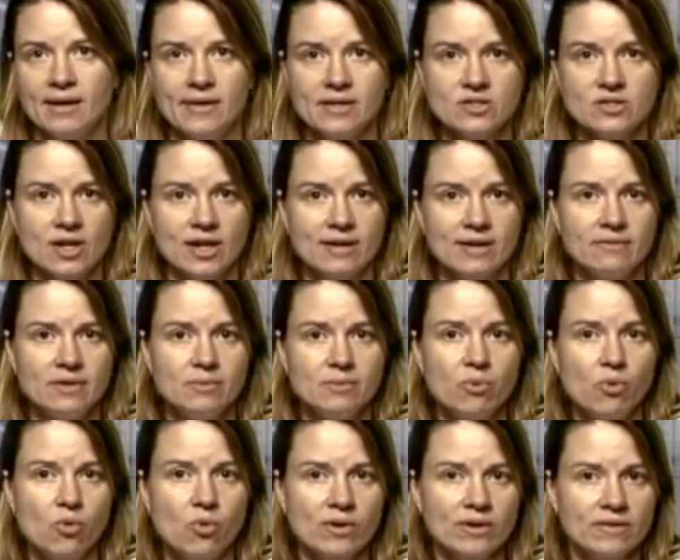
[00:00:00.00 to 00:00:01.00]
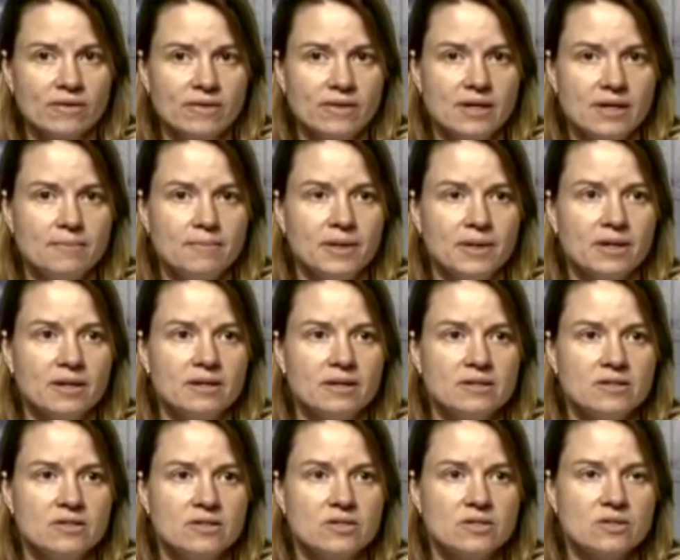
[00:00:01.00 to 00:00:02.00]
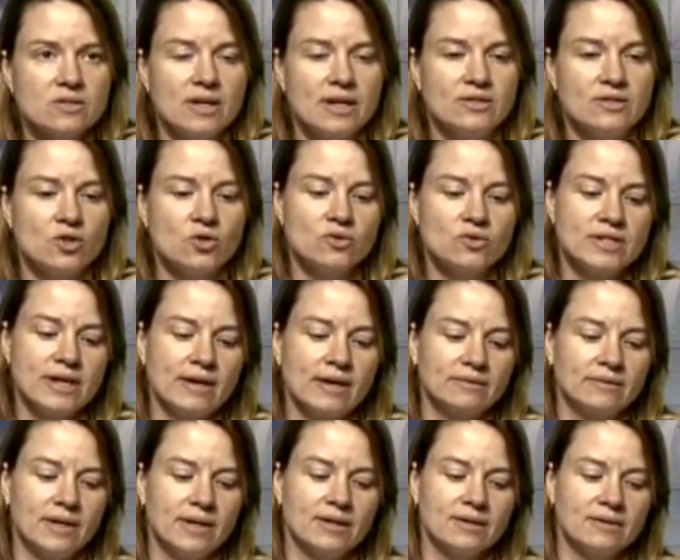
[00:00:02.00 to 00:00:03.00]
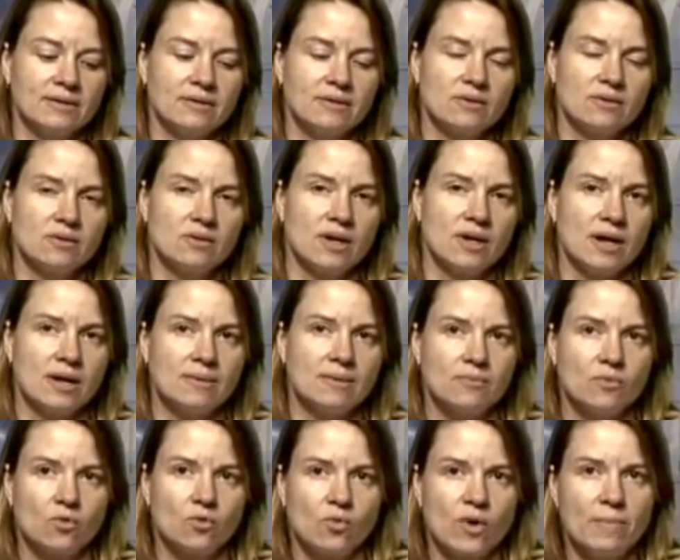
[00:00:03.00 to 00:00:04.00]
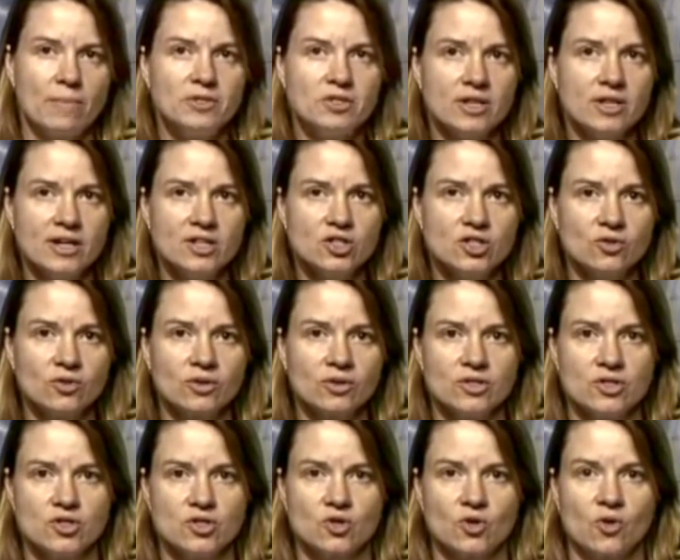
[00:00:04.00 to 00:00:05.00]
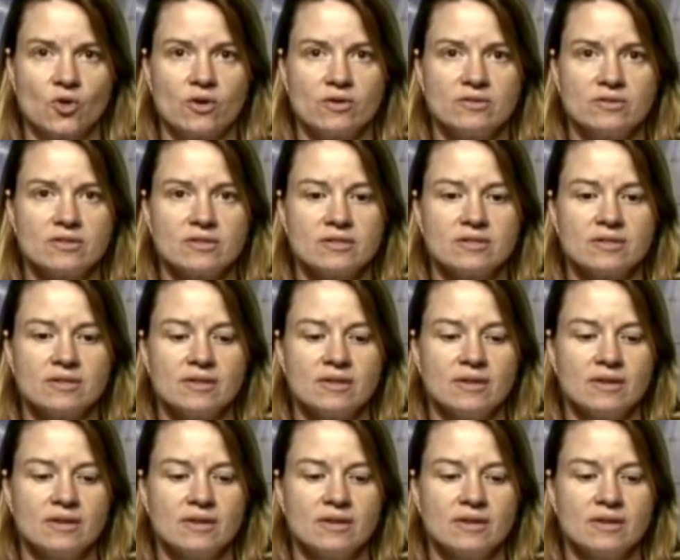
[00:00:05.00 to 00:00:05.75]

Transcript: And that's kind of an important thing, because it turns out that reputational concerns